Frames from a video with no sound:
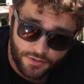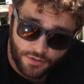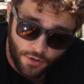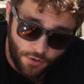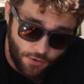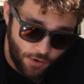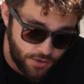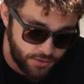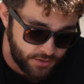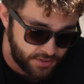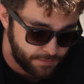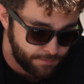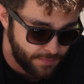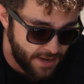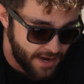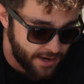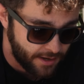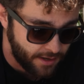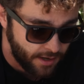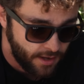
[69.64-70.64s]
to our own
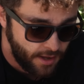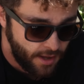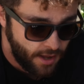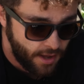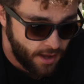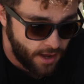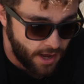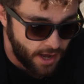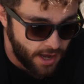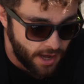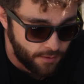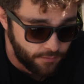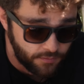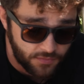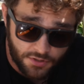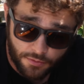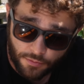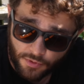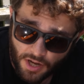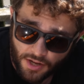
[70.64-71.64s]
spec,
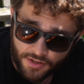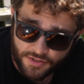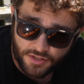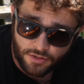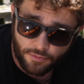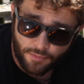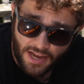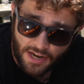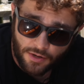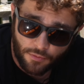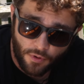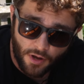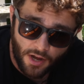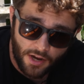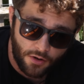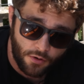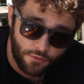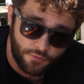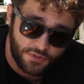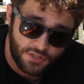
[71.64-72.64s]
some custom
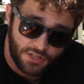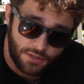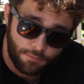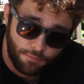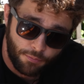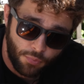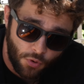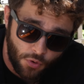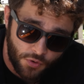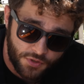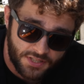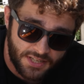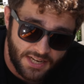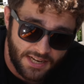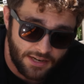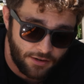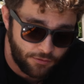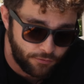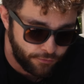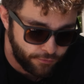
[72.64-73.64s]
headwork, obviously
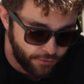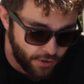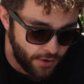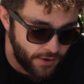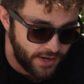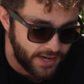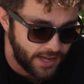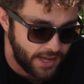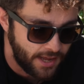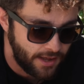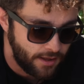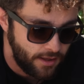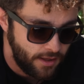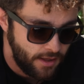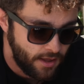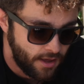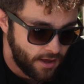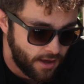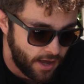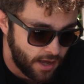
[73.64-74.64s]
porting, flowing it,
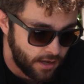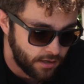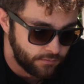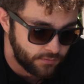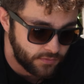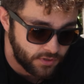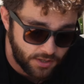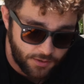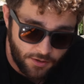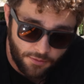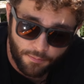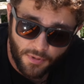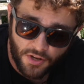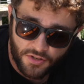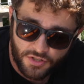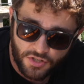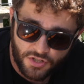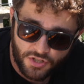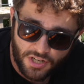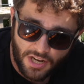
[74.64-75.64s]

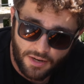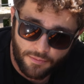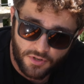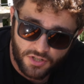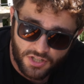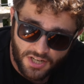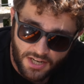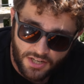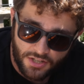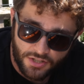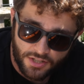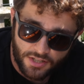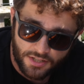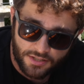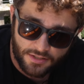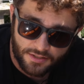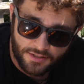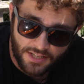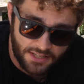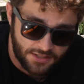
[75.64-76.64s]
combustion chamber
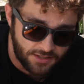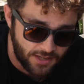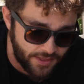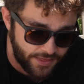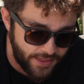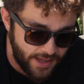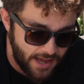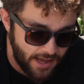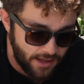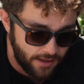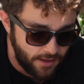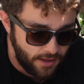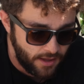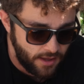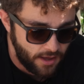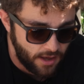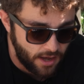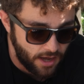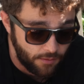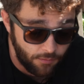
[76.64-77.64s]
changes, things like that,
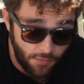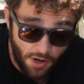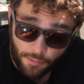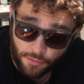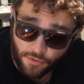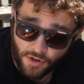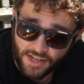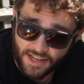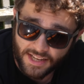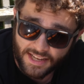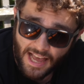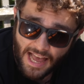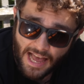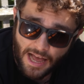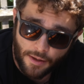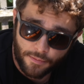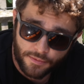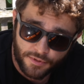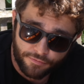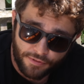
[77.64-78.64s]
upgraded
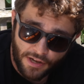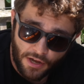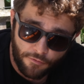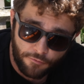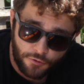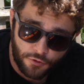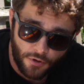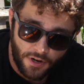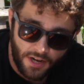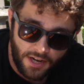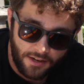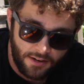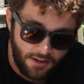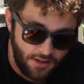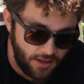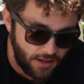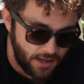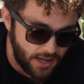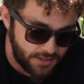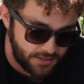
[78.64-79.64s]
cams, valve train.
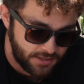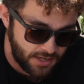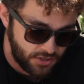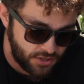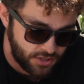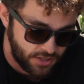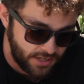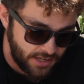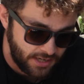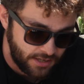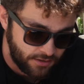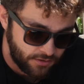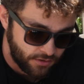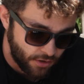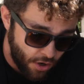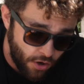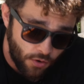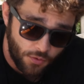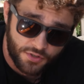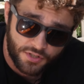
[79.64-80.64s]
Essentially
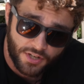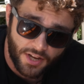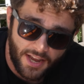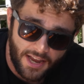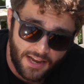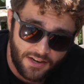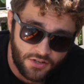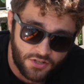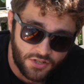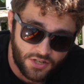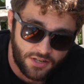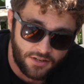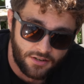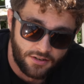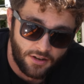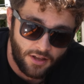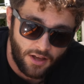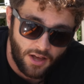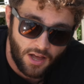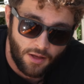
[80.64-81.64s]
the whole entire
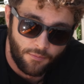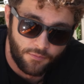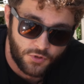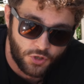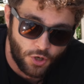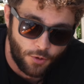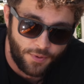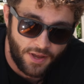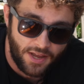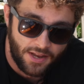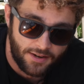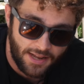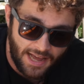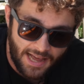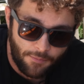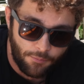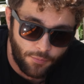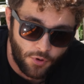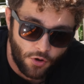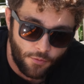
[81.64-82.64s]
engine, top end
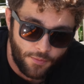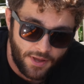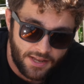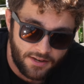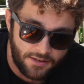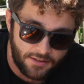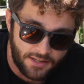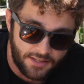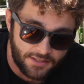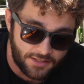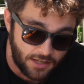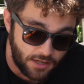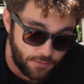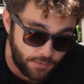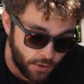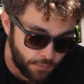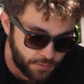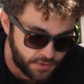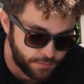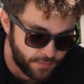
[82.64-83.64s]
and bottom end, is going to
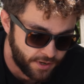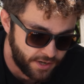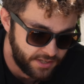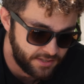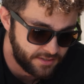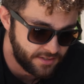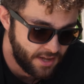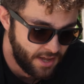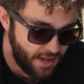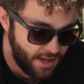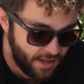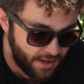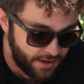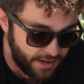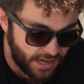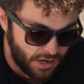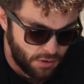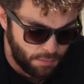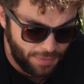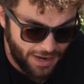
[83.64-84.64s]
be optimized.
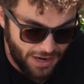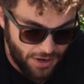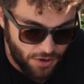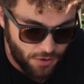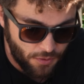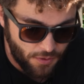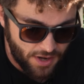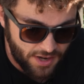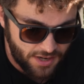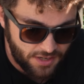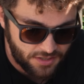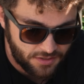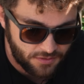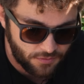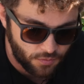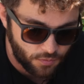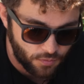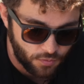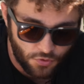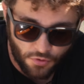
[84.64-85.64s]
Now power wise,
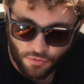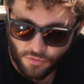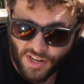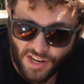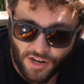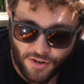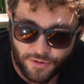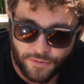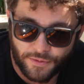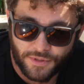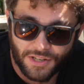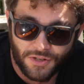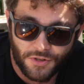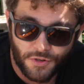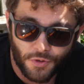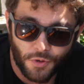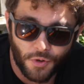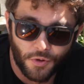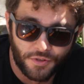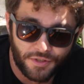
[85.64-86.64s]
we're not really 100%
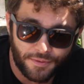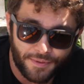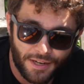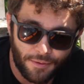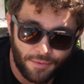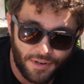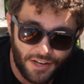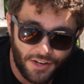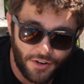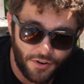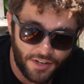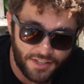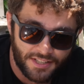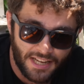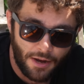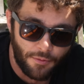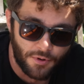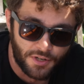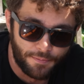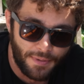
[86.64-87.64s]
sure, to be completely honest,
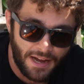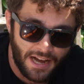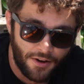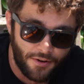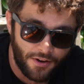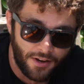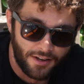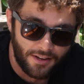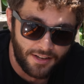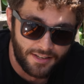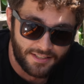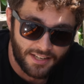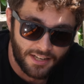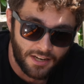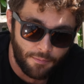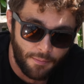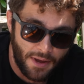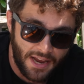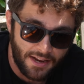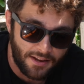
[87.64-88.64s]
how much power it's going
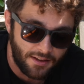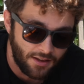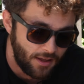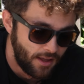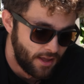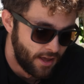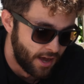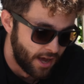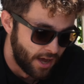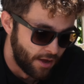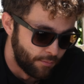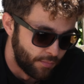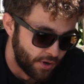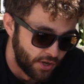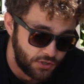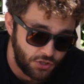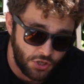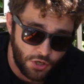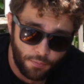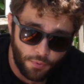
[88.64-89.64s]
to make, but
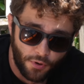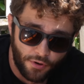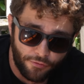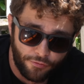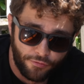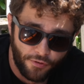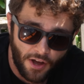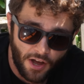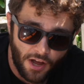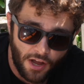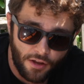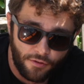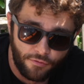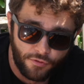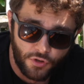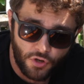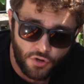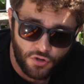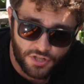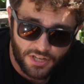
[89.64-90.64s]
a
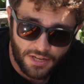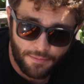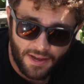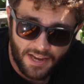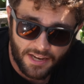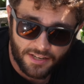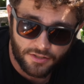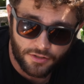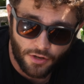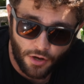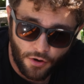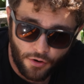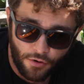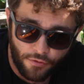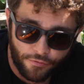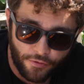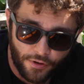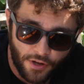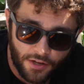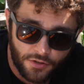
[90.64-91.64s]
2.5 usually makes
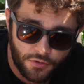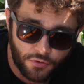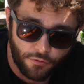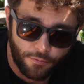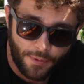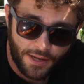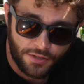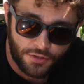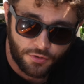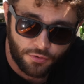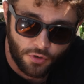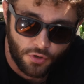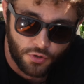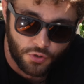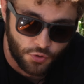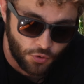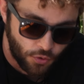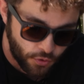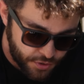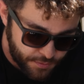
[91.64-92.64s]
over sort of about
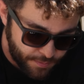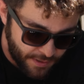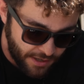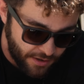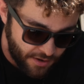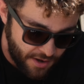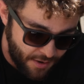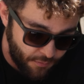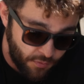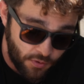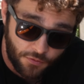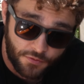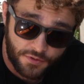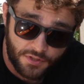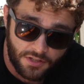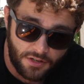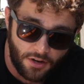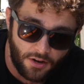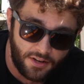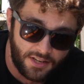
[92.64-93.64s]
300 horsepower, and we're
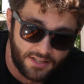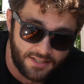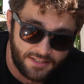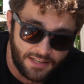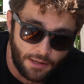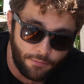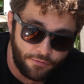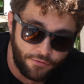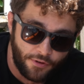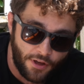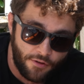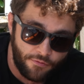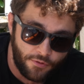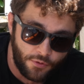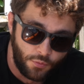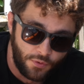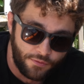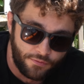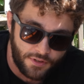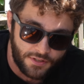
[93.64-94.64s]
obviously going a step
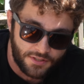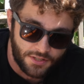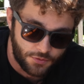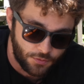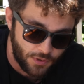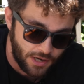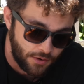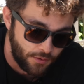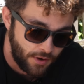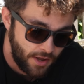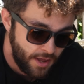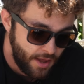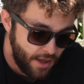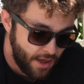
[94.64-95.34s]
further with this as well,